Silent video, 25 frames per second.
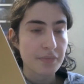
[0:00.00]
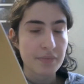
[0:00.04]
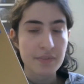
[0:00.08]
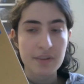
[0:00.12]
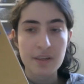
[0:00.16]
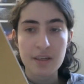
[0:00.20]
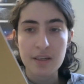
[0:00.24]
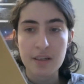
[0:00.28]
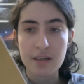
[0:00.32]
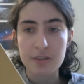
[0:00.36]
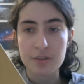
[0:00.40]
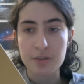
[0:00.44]

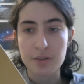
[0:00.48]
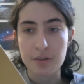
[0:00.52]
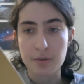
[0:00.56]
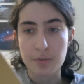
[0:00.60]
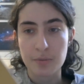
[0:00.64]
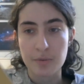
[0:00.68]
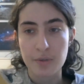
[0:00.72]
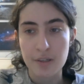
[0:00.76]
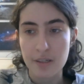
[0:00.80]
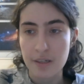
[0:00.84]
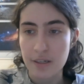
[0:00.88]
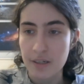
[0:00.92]
It is
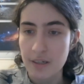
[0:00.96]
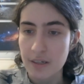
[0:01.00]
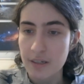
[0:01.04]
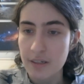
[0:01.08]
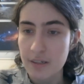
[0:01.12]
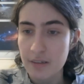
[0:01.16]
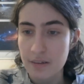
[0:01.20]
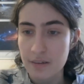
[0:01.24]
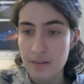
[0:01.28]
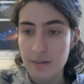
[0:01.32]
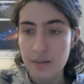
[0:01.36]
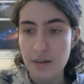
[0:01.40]
really
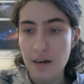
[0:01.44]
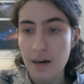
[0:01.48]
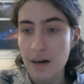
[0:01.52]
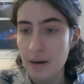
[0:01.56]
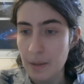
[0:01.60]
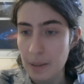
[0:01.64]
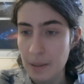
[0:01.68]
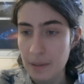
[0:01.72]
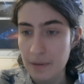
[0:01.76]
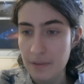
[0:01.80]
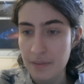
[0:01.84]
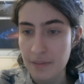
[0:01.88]
good.
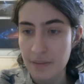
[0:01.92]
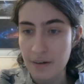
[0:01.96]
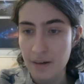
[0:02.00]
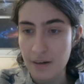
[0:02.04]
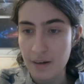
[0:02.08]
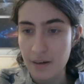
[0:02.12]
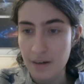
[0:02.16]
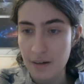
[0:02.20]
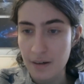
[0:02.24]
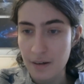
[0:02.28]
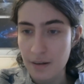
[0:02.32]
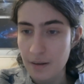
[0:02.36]

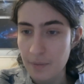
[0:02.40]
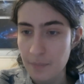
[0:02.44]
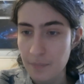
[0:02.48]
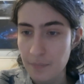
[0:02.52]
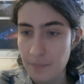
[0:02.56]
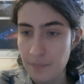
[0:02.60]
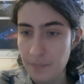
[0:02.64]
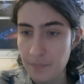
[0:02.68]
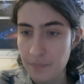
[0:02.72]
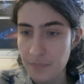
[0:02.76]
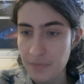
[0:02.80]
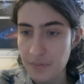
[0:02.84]
The
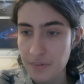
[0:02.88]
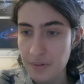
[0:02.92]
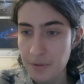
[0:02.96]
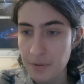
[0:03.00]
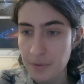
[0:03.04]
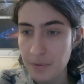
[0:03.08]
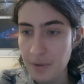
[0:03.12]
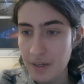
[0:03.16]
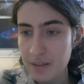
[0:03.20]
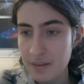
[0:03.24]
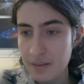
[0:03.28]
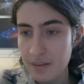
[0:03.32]

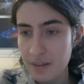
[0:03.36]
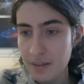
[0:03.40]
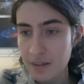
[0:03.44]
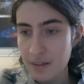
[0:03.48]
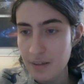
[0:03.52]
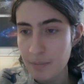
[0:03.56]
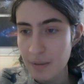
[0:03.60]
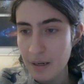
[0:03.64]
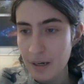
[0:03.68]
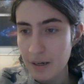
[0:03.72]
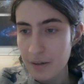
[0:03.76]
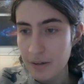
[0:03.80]
great thing
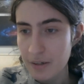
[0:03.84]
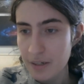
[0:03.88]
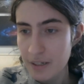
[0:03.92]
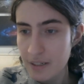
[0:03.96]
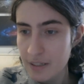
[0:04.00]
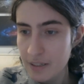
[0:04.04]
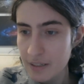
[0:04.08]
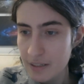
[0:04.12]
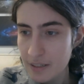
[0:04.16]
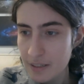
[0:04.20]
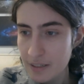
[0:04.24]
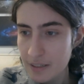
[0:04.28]
about
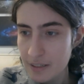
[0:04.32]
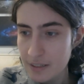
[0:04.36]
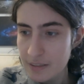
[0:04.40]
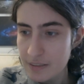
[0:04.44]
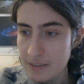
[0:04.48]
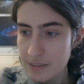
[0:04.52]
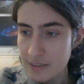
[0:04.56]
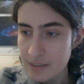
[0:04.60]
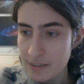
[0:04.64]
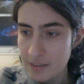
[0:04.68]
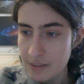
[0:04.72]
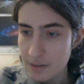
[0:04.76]
it
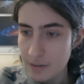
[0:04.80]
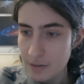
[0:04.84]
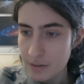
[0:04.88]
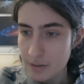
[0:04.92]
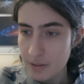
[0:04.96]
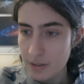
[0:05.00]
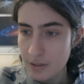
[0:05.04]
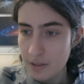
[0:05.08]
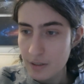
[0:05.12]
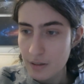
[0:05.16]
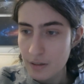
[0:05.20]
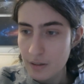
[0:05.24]
is
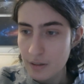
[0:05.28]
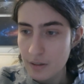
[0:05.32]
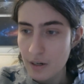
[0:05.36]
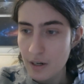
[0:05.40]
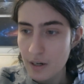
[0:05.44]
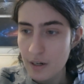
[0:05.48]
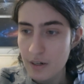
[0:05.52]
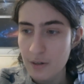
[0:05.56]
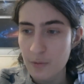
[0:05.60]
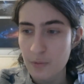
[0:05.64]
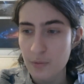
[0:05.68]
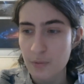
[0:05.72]
there's a
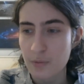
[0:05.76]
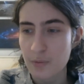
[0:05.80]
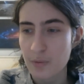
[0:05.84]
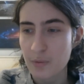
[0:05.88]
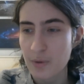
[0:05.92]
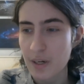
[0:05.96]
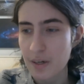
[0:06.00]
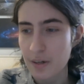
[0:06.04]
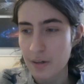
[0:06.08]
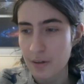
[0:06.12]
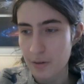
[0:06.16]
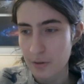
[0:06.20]
lot of
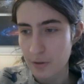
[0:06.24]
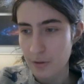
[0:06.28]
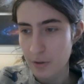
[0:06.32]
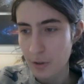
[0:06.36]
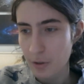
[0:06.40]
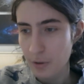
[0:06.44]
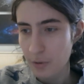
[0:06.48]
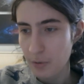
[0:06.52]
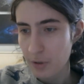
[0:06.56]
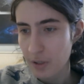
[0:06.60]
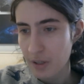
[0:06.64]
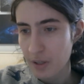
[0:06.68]
written
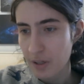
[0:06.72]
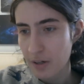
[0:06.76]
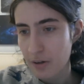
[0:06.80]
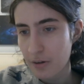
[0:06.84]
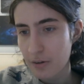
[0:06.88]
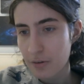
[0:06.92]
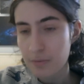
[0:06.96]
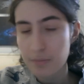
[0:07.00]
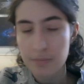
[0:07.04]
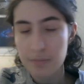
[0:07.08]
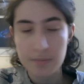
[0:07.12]
code here,